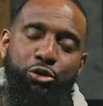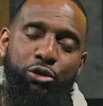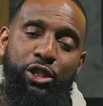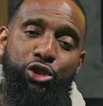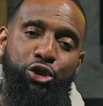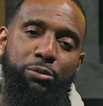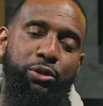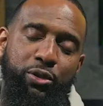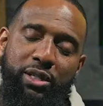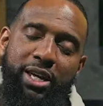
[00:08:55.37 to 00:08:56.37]
you can
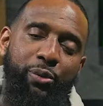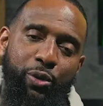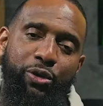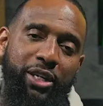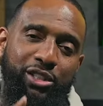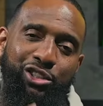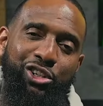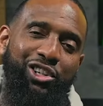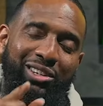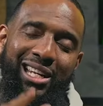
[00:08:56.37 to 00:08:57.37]
triple your network and
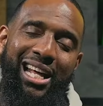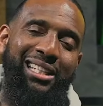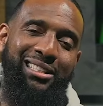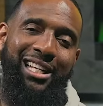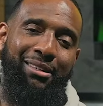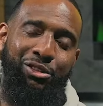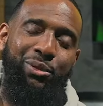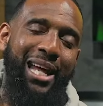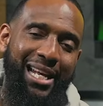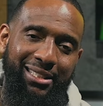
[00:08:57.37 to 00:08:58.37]
turn your last name
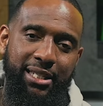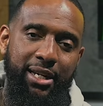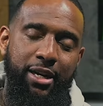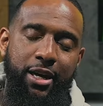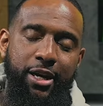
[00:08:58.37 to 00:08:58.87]
to an asset.